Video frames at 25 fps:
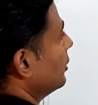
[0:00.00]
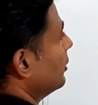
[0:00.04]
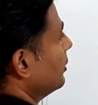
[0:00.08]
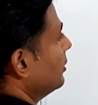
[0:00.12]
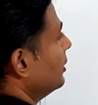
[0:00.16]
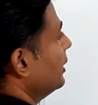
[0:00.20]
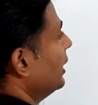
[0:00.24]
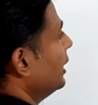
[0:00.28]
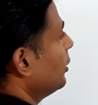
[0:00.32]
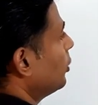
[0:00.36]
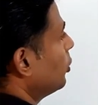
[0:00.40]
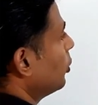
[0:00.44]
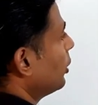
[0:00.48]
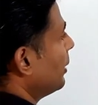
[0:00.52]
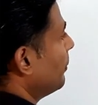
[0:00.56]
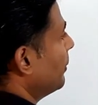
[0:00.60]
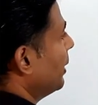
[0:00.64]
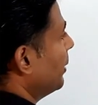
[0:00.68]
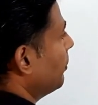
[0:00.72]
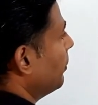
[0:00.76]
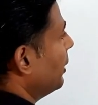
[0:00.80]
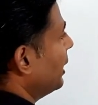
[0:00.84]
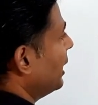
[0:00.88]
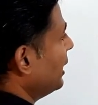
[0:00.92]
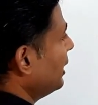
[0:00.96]
Need to
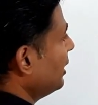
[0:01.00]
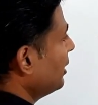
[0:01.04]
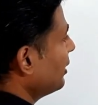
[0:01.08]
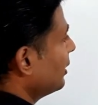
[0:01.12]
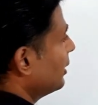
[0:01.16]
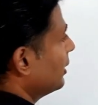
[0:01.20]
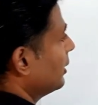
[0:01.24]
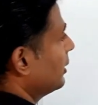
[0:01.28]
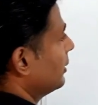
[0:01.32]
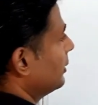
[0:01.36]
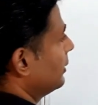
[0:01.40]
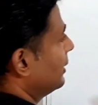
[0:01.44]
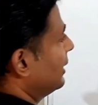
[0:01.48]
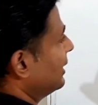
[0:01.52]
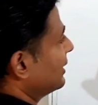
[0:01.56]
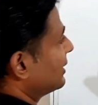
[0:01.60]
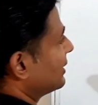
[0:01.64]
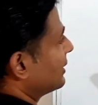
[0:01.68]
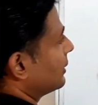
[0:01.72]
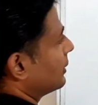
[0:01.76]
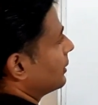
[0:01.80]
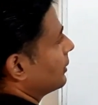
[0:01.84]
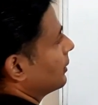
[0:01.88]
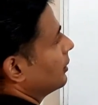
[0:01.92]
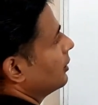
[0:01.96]
remember
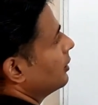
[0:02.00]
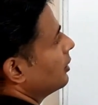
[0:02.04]
this.